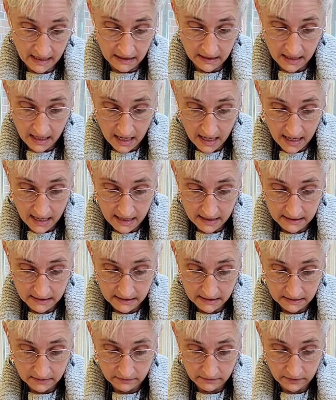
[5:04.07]
and the
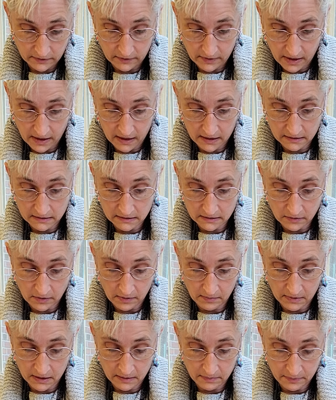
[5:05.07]
eyes. Okay, so I'm
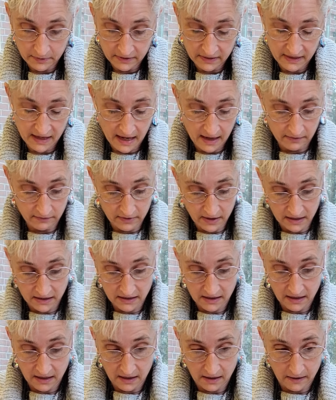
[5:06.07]
gonna put that right
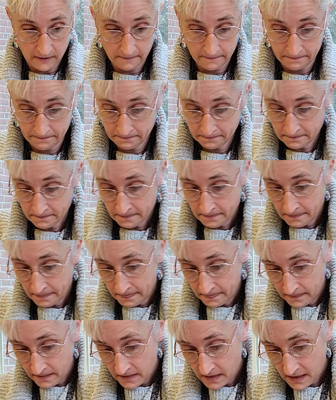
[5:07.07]
there.
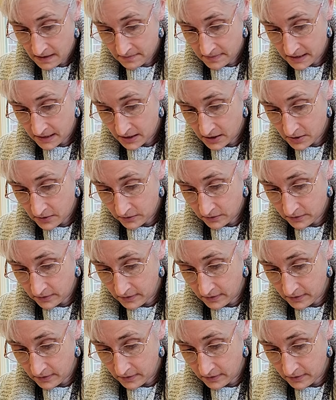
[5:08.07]
And I'm gonna go,